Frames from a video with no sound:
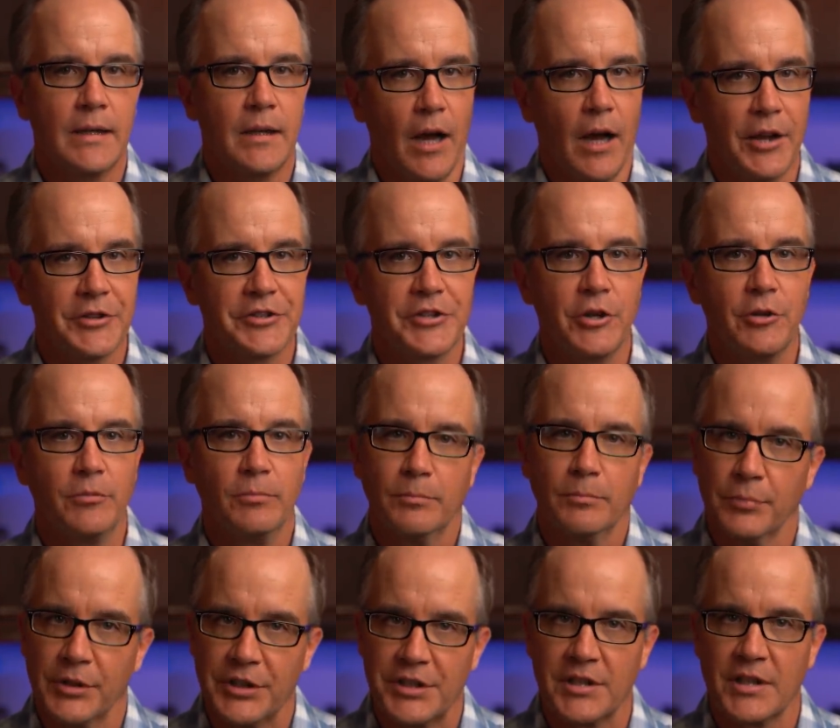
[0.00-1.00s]
Also,
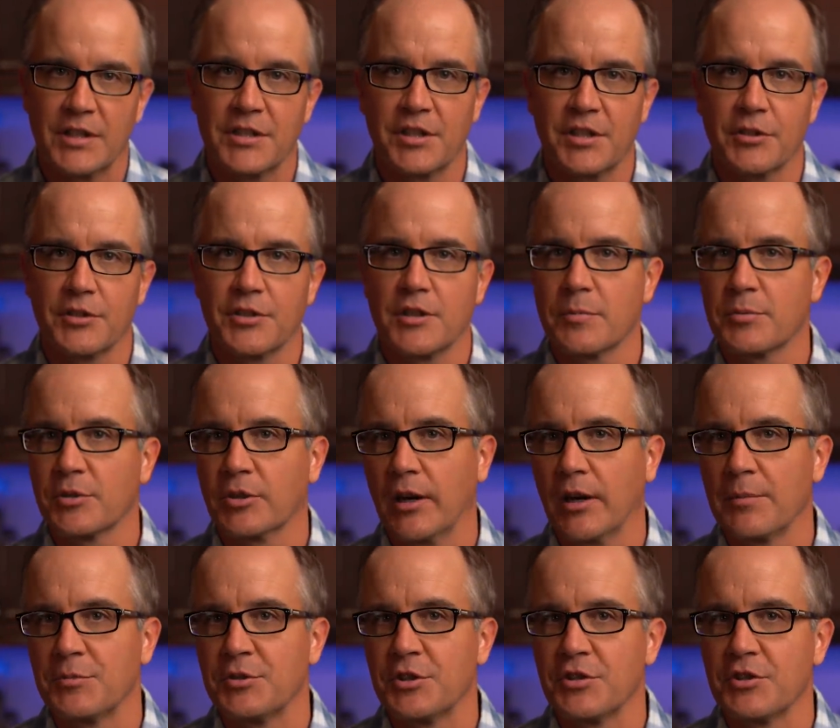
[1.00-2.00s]
please consider
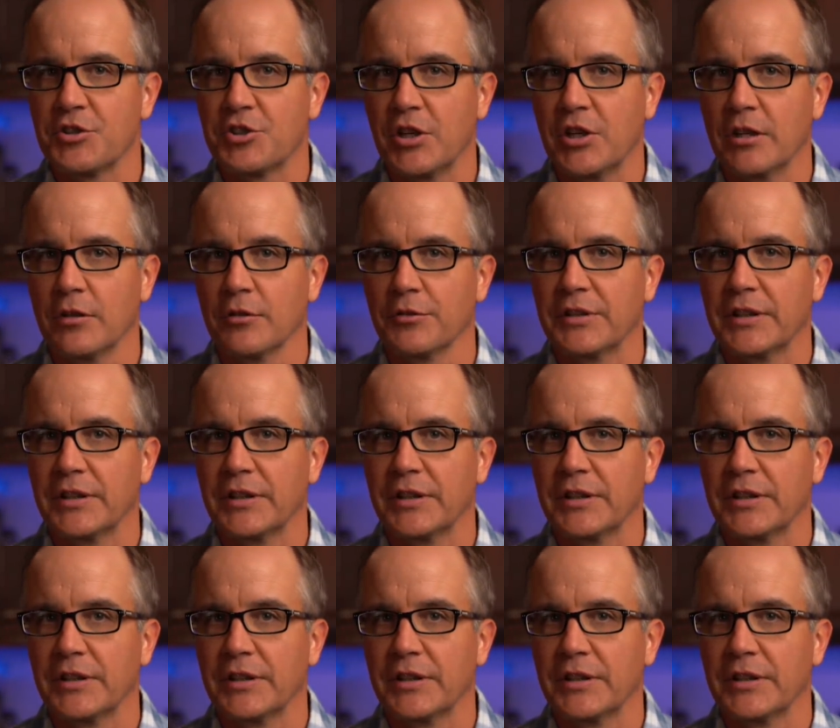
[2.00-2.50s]
subscribing to this channel